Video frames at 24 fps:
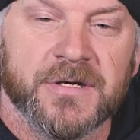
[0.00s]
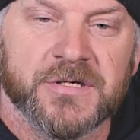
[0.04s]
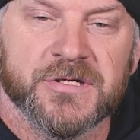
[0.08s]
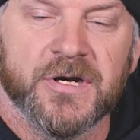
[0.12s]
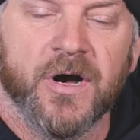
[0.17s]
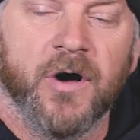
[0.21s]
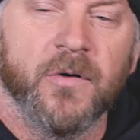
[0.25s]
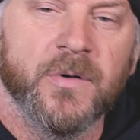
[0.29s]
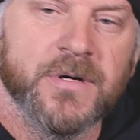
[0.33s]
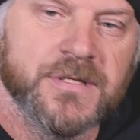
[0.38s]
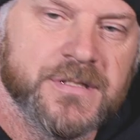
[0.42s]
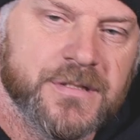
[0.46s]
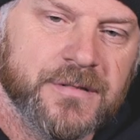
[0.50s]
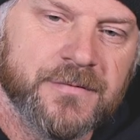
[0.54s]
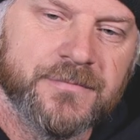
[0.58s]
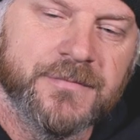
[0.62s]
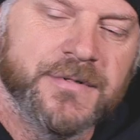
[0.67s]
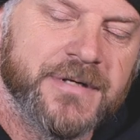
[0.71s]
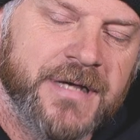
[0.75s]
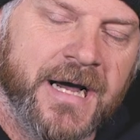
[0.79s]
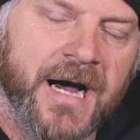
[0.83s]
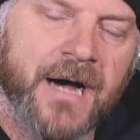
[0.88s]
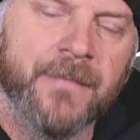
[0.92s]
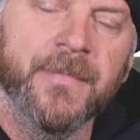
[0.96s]
As always,
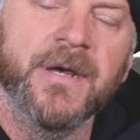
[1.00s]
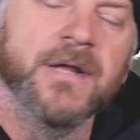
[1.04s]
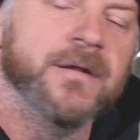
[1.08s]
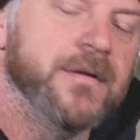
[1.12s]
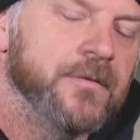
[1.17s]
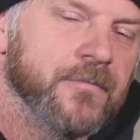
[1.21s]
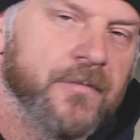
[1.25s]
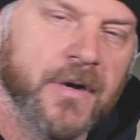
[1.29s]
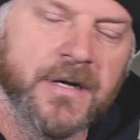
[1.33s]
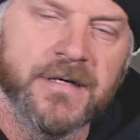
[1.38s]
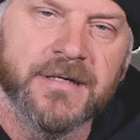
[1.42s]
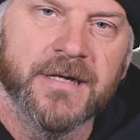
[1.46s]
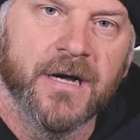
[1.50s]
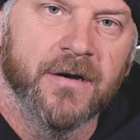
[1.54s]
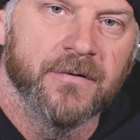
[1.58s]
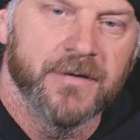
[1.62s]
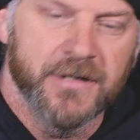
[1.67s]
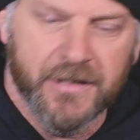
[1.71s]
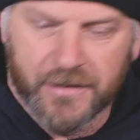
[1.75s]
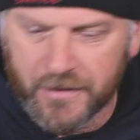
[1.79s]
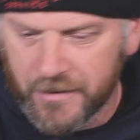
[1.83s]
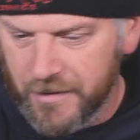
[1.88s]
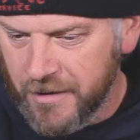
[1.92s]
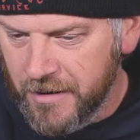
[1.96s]
comment right
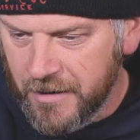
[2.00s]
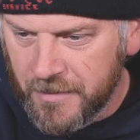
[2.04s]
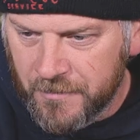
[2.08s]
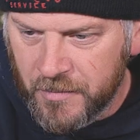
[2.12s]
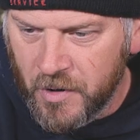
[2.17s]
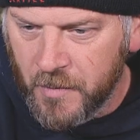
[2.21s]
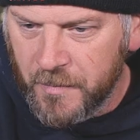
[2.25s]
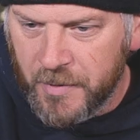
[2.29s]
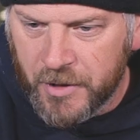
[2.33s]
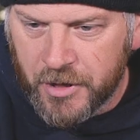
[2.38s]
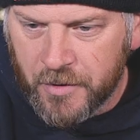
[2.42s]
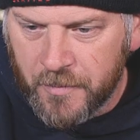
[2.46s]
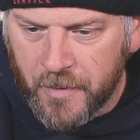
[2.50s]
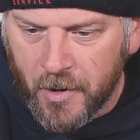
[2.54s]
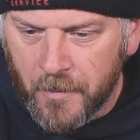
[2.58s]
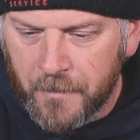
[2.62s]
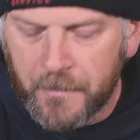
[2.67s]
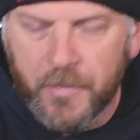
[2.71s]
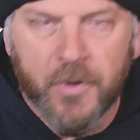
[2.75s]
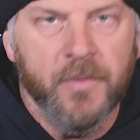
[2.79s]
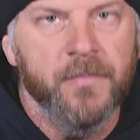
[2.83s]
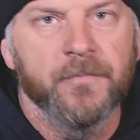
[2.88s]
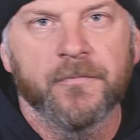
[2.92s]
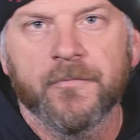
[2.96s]
down here. Boop, boop, boop,
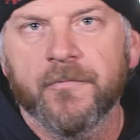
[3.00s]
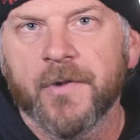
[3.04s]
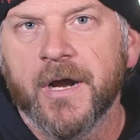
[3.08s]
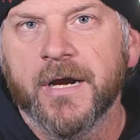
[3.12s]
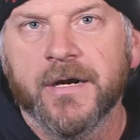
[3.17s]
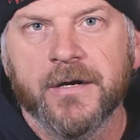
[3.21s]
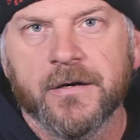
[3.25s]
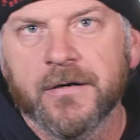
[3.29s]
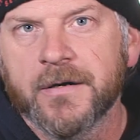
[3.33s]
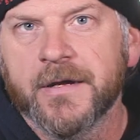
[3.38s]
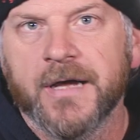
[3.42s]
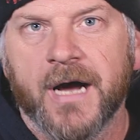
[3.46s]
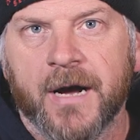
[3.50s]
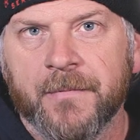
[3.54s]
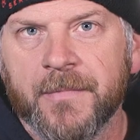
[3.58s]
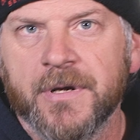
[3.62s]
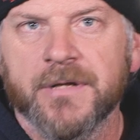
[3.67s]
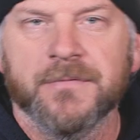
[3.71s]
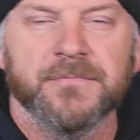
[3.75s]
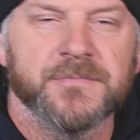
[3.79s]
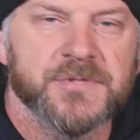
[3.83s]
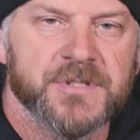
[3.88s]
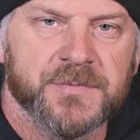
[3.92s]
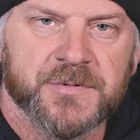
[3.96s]
boop, right here.
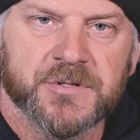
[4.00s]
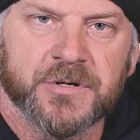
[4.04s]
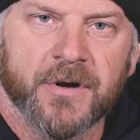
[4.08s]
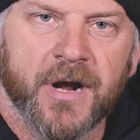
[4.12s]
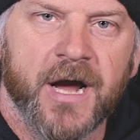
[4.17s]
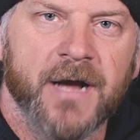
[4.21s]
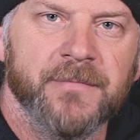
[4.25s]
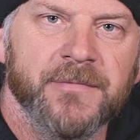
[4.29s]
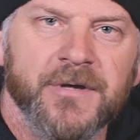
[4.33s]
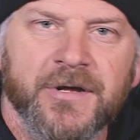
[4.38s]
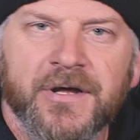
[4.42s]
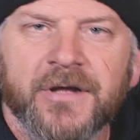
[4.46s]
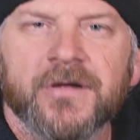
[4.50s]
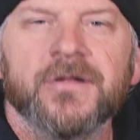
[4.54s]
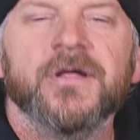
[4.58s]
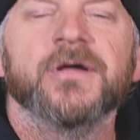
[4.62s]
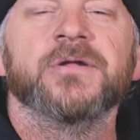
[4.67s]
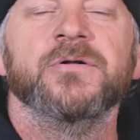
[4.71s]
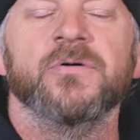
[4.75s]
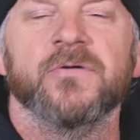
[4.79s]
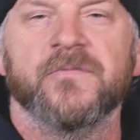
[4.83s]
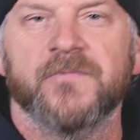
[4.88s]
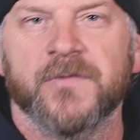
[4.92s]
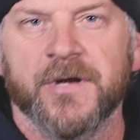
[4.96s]
Comment, subscribe,
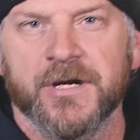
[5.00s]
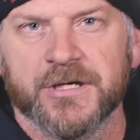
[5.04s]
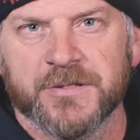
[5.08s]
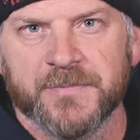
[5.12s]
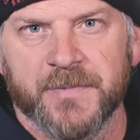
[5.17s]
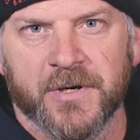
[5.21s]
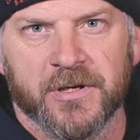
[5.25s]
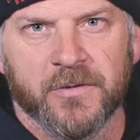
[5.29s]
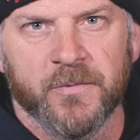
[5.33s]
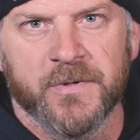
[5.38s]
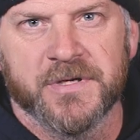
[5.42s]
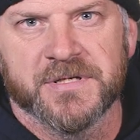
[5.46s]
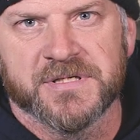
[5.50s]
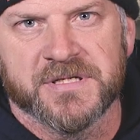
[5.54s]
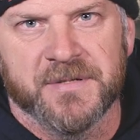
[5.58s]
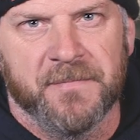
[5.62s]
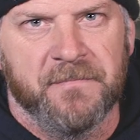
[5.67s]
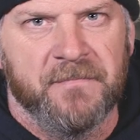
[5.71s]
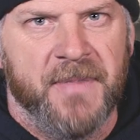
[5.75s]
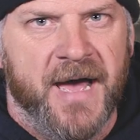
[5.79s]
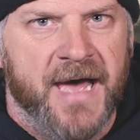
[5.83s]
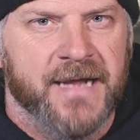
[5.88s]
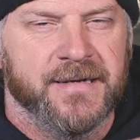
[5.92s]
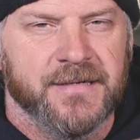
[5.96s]
click notification bell to witness the
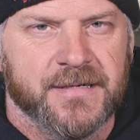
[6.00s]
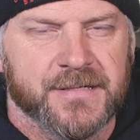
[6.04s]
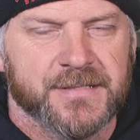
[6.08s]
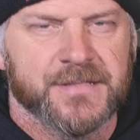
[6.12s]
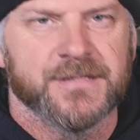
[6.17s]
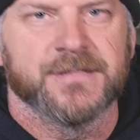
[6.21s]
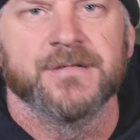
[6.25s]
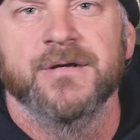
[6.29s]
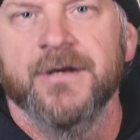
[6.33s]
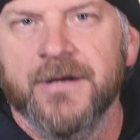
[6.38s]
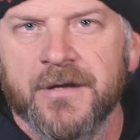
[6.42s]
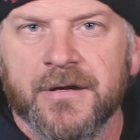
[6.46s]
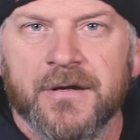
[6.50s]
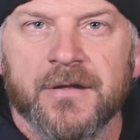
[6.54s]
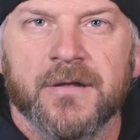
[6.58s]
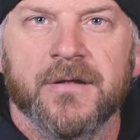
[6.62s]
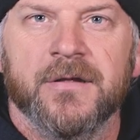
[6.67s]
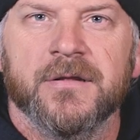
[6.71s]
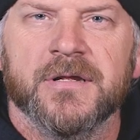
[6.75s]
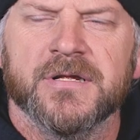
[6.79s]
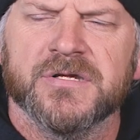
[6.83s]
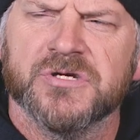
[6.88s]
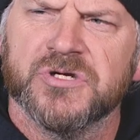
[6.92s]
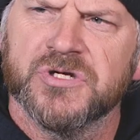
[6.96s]
madness
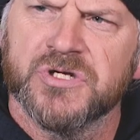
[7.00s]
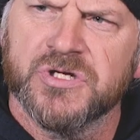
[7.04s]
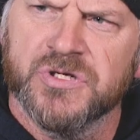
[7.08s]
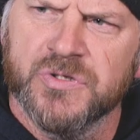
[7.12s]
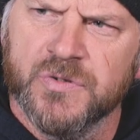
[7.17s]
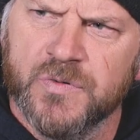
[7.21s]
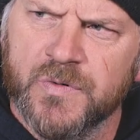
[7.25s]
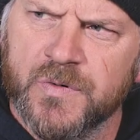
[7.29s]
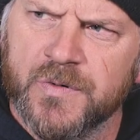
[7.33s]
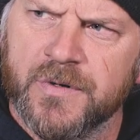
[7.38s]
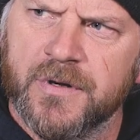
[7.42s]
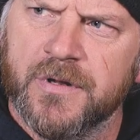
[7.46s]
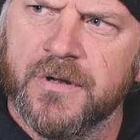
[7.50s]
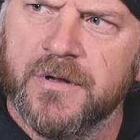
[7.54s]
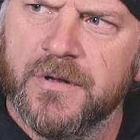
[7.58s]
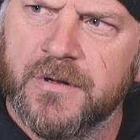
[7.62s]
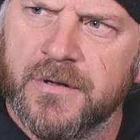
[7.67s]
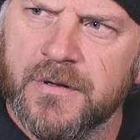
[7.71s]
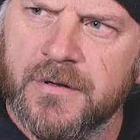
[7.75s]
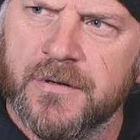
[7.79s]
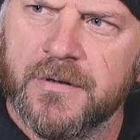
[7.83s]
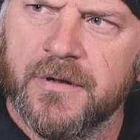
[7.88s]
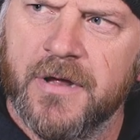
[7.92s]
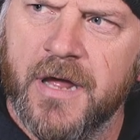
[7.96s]
that soon
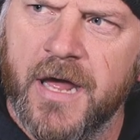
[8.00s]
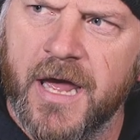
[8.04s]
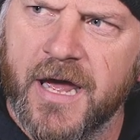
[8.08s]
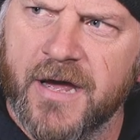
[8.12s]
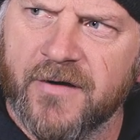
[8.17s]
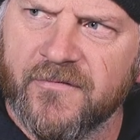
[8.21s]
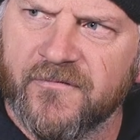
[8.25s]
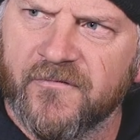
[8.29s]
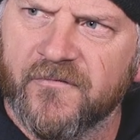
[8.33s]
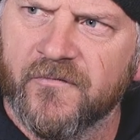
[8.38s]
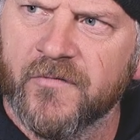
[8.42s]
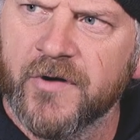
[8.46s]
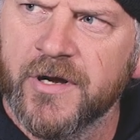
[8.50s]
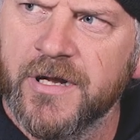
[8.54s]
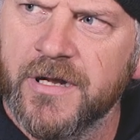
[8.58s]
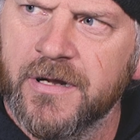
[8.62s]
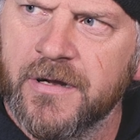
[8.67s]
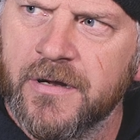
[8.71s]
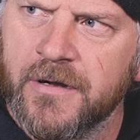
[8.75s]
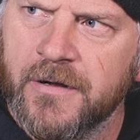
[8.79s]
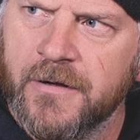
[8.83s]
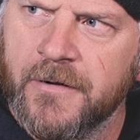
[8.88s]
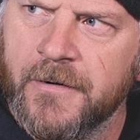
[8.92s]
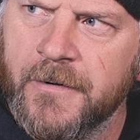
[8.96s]

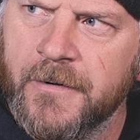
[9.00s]
every